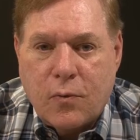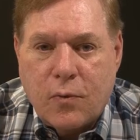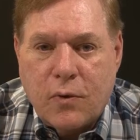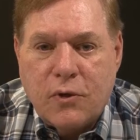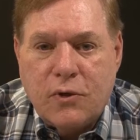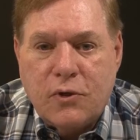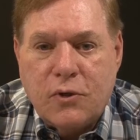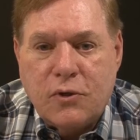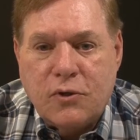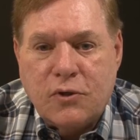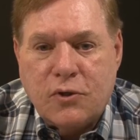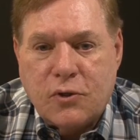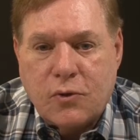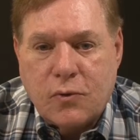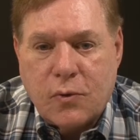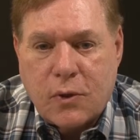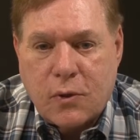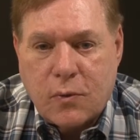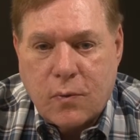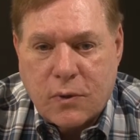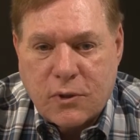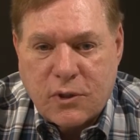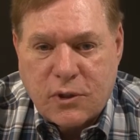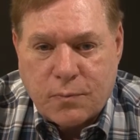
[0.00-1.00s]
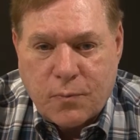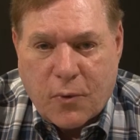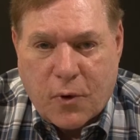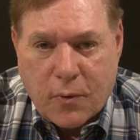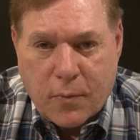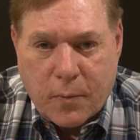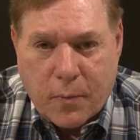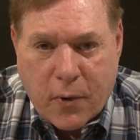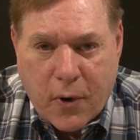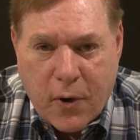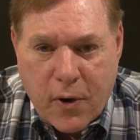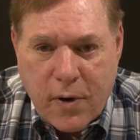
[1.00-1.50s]
we're just doing one small
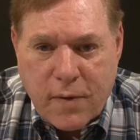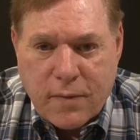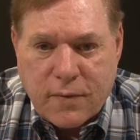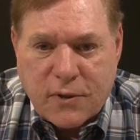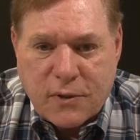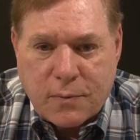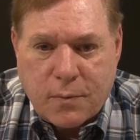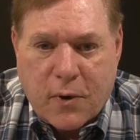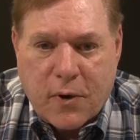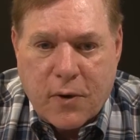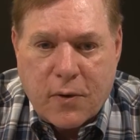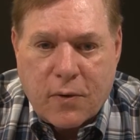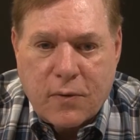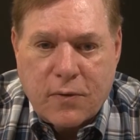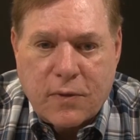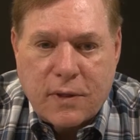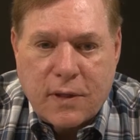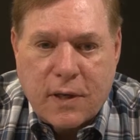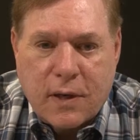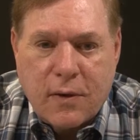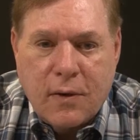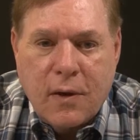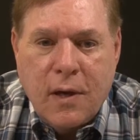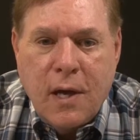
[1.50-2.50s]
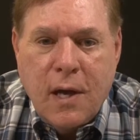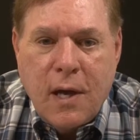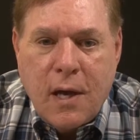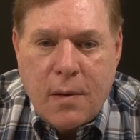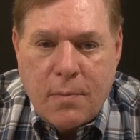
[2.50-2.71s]
part of a smart hotel,